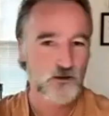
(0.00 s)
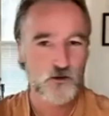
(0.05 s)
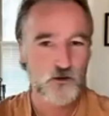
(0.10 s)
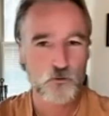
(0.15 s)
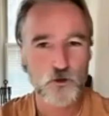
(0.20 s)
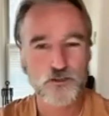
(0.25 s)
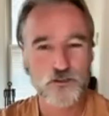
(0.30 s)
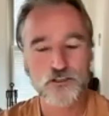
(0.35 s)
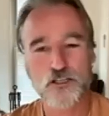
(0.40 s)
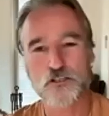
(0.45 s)

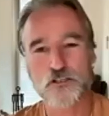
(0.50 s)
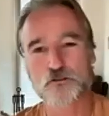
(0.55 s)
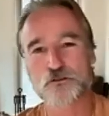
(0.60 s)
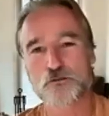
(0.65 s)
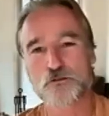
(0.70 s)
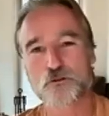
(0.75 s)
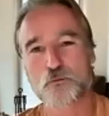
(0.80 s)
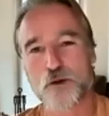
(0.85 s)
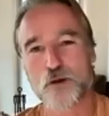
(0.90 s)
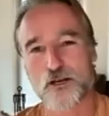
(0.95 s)
What can you
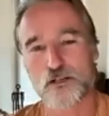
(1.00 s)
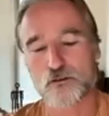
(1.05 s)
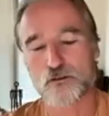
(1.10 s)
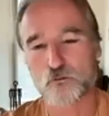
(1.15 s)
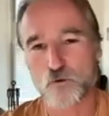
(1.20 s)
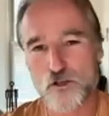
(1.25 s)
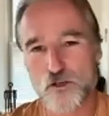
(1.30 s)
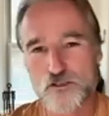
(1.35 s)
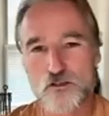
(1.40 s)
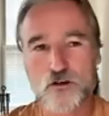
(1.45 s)
do about it?
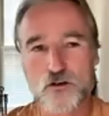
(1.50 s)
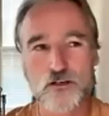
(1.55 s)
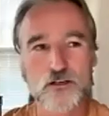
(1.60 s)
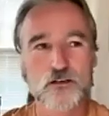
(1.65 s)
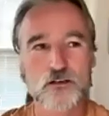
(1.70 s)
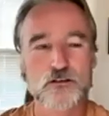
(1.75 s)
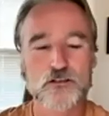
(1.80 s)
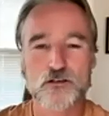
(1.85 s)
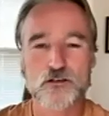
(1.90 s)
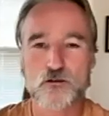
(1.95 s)
What's going
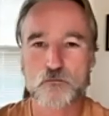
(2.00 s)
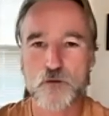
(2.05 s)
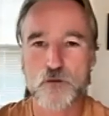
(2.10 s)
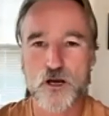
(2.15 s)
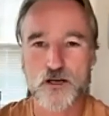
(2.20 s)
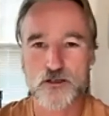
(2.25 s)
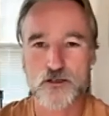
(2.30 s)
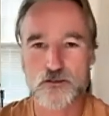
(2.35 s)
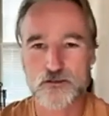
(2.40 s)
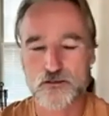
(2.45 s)
on in your
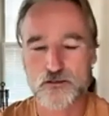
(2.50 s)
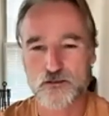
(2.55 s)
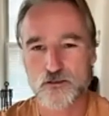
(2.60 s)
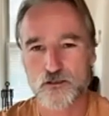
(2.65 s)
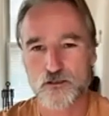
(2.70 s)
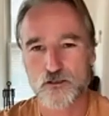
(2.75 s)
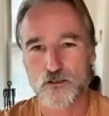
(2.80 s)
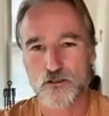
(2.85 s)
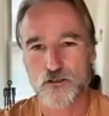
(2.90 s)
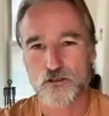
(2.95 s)
mind?
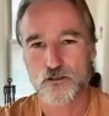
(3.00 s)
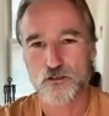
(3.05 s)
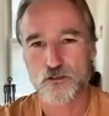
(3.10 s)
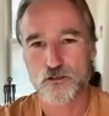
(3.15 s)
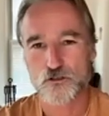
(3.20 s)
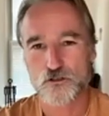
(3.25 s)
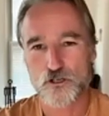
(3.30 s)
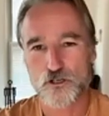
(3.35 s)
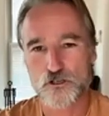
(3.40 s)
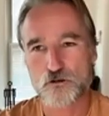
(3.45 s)

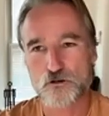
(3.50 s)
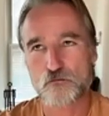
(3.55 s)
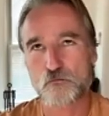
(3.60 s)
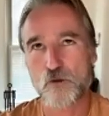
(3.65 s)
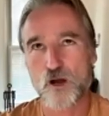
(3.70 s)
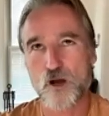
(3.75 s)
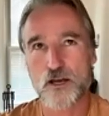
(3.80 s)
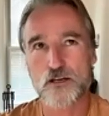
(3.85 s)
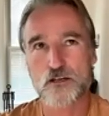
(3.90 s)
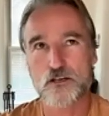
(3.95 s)
Does your
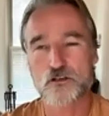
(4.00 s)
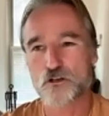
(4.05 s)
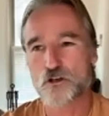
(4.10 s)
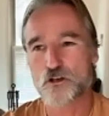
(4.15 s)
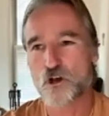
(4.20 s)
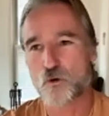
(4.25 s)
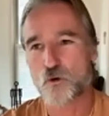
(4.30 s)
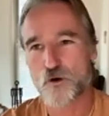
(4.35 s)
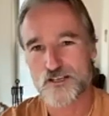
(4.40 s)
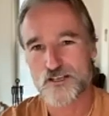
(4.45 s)
mind
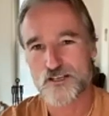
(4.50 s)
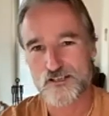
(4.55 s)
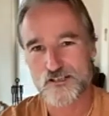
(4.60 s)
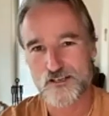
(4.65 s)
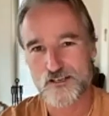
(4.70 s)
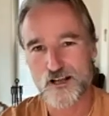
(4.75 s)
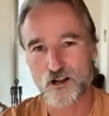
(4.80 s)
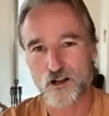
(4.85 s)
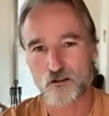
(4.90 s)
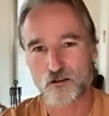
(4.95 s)
know
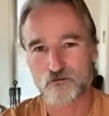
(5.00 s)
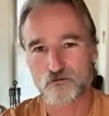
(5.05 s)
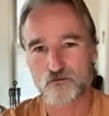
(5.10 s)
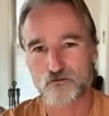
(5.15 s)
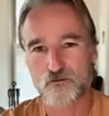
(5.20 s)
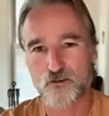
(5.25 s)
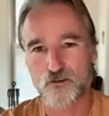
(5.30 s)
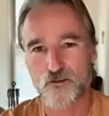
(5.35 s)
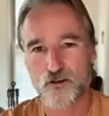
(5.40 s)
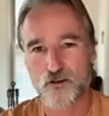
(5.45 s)

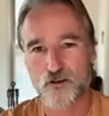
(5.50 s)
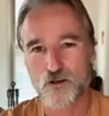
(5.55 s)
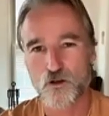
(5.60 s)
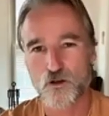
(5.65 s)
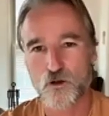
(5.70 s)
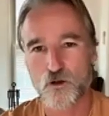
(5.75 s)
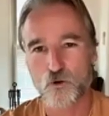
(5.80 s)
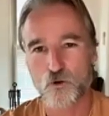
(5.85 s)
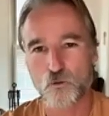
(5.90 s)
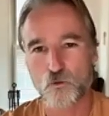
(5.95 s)
itself
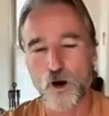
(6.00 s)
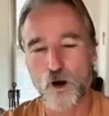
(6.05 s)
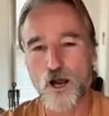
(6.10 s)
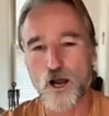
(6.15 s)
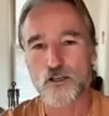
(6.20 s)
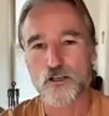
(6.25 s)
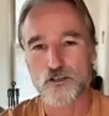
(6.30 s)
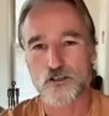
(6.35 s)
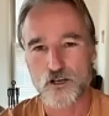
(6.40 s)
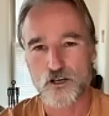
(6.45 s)

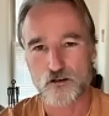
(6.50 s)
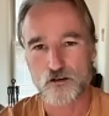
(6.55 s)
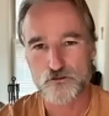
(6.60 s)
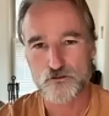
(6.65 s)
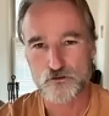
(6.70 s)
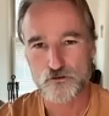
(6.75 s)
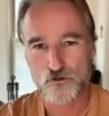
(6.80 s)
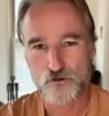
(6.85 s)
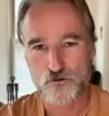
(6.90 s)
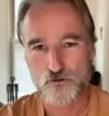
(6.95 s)
well enough
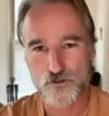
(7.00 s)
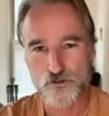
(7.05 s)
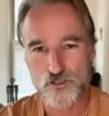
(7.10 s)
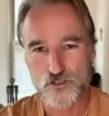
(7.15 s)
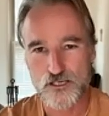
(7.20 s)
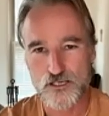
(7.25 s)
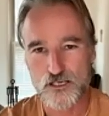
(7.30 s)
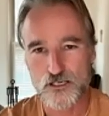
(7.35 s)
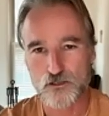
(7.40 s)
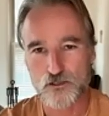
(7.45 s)
to
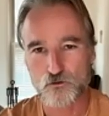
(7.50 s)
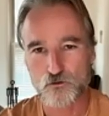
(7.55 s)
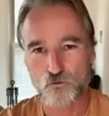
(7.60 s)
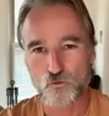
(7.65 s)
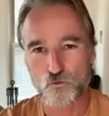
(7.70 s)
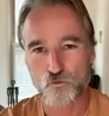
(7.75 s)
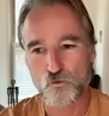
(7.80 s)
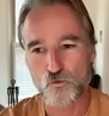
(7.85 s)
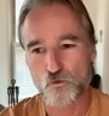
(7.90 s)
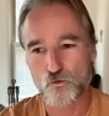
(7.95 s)
understand
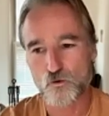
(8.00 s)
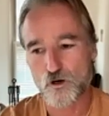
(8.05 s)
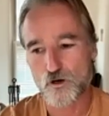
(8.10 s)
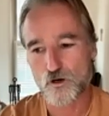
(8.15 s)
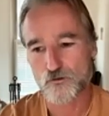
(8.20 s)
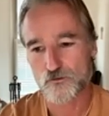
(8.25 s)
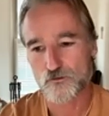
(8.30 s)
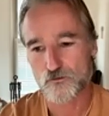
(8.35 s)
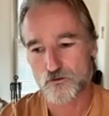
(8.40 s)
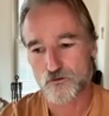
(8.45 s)

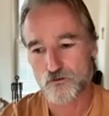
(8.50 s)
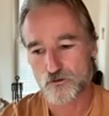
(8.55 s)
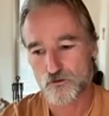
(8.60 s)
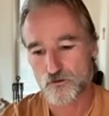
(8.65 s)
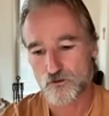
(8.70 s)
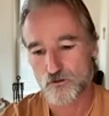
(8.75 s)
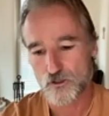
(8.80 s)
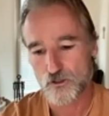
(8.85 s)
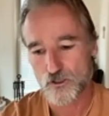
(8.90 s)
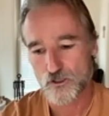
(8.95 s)
what
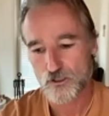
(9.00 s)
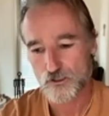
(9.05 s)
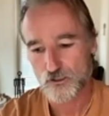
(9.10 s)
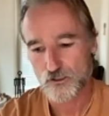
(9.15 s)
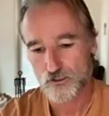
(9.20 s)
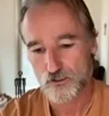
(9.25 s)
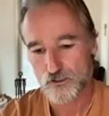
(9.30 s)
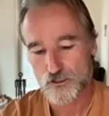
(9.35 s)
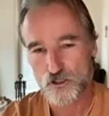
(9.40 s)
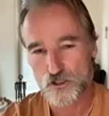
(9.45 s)

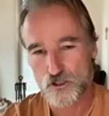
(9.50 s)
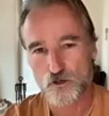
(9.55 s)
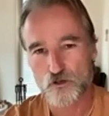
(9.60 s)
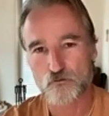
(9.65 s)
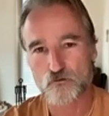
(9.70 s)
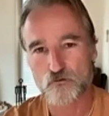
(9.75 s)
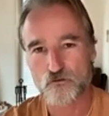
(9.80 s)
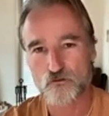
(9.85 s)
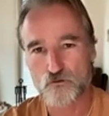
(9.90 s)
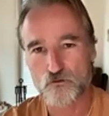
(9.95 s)
it is
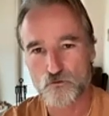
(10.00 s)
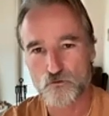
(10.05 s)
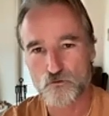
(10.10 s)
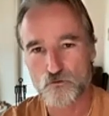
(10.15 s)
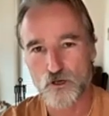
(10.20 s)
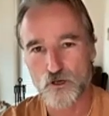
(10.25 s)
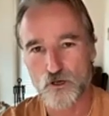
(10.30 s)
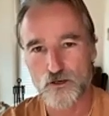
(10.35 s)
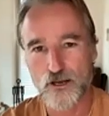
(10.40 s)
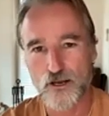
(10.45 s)
going
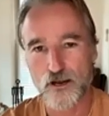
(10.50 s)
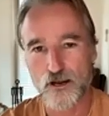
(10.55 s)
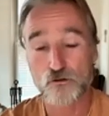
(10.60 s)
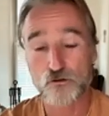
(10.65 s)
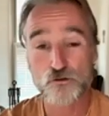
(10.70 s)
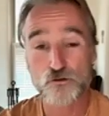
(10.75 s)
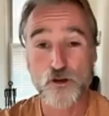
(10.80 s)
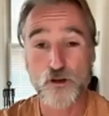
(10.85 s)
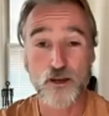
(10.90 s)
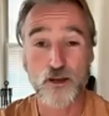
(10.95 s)
through and how
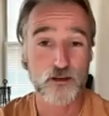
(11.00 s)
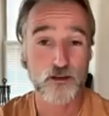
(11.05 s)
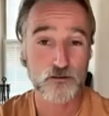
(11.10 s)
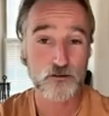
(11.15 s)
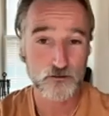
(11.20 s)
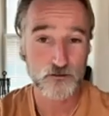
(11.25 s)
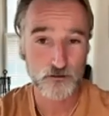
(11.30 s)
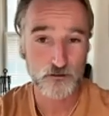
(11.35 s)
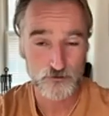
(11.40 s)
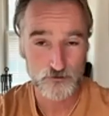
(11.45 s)
to
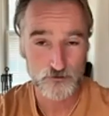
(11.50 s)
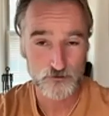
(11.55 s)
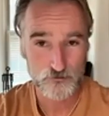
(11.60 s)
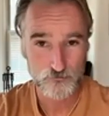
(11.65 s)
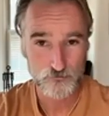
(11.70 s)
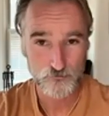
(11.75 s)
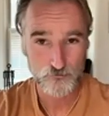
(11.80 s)
handle it?